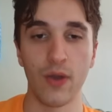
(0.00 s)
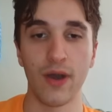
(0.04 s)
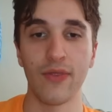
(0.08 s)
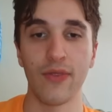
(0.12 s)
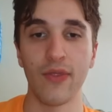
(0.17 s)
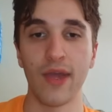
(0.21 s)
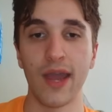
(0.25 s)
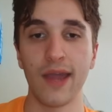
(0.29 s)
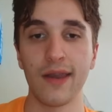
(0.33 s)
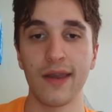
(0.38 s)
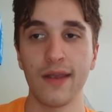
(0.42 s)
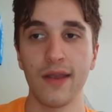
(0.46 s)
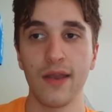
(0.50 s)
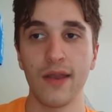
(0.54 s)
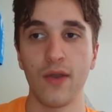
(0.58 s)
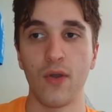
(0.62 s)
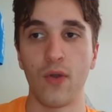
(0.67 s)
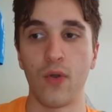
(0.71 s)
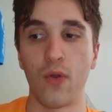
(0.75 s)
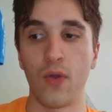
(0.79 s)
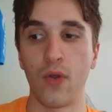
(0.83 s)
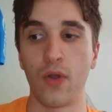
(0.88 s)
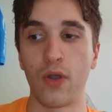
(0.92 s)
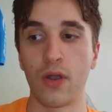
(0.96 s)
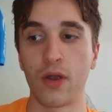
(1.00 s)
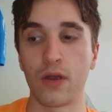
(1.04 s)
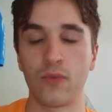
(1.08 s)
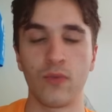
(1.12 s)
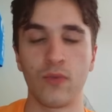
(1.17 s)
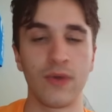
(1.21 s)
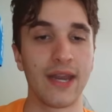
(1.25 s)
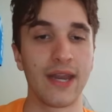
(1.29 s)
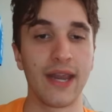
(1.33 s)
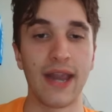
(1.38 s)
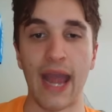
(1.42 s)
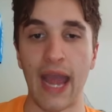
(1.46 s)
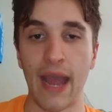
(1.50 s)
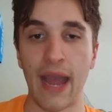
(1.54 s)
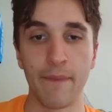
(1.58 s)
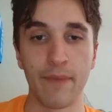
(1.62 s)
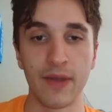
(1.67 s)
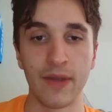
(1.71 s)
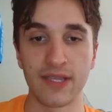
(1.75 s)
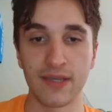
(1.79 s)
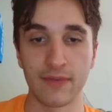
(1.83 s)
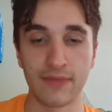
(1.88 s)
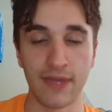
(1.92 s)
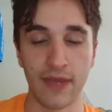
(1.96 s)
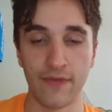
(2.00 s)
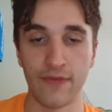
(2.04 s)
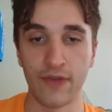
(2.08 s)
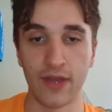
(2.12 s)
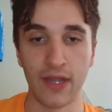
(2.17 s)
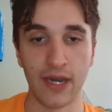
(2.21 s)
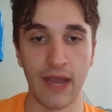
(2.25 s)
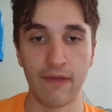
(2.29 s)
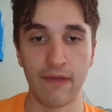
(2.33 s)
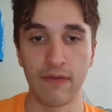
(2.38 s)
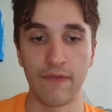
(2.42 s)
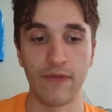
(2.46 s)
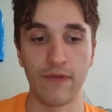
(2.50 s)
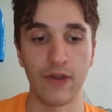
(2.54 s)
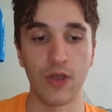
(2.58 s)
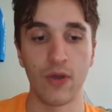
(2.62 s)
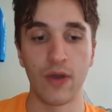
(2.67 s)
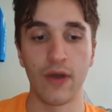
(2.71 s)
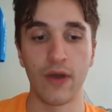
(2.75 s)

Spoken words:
on that, or when it happens, I'm definitely going to have a video